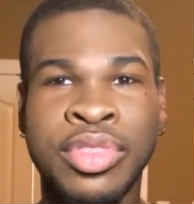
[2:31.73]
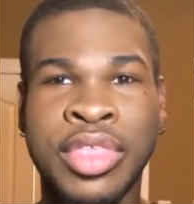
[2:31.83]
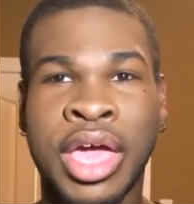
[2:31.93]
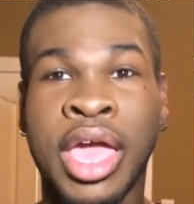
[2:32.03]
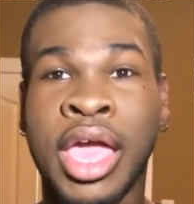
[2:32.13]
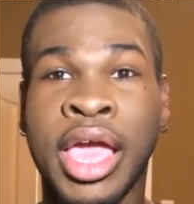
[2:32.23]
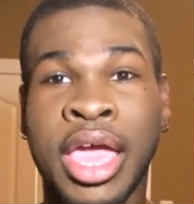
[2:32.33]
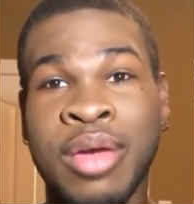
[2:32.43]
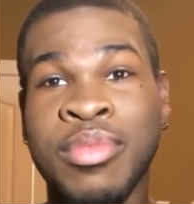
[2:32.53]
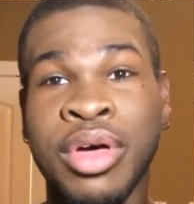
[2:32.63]
thing,
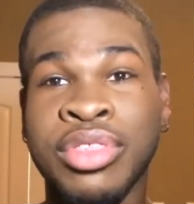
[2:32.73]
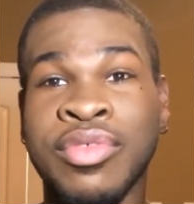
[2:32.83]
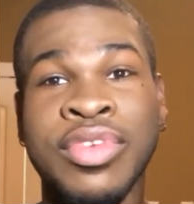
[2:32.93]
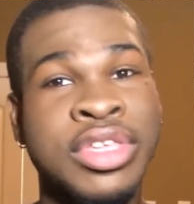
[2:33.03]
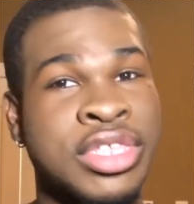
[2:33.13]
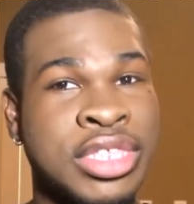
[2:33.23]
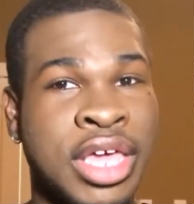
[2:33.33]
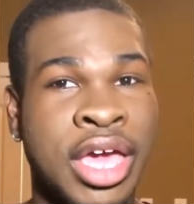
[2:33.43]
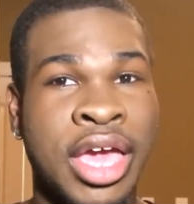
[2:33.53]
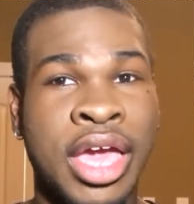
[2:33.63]
and both of us
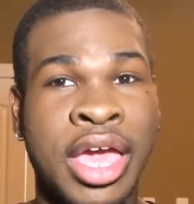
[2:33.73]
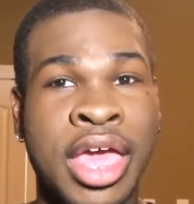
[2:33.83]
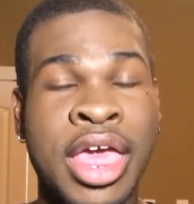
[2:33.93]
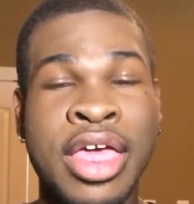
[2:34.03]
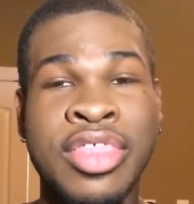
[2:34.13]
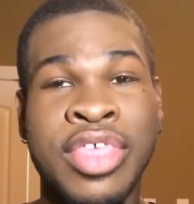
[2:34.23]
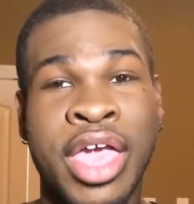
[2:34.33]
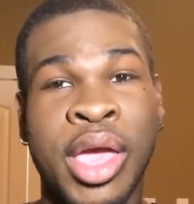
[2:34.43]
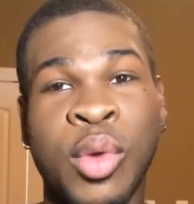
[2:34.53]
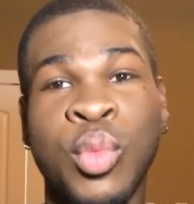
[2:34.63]
said
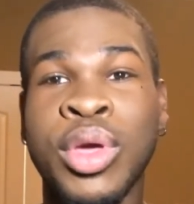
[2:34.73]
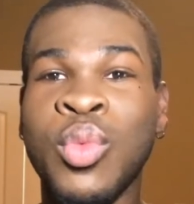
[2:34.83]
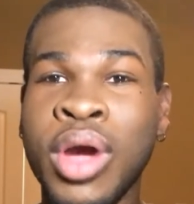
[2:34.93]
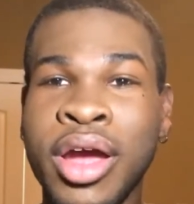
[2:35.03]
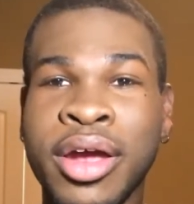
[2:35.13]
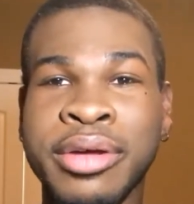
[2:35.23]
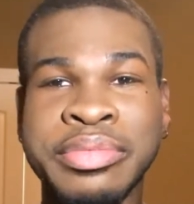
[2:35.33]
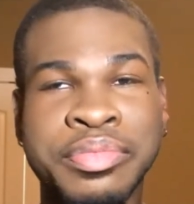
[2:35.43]
that we were.